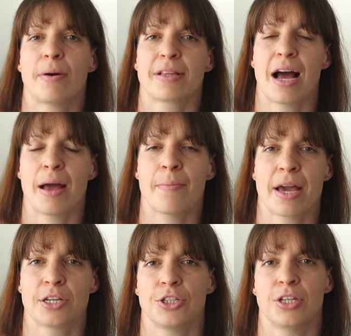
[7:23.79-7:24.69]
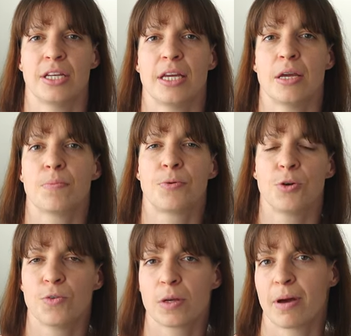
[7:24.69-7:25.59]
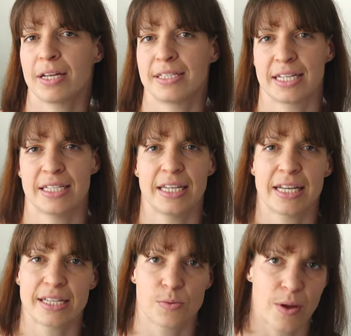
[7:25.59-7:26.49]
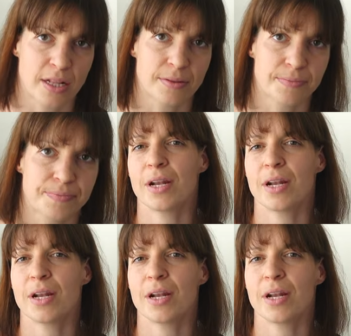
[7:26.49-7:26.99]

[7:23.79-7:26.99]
but I'm actually improving my technique as well.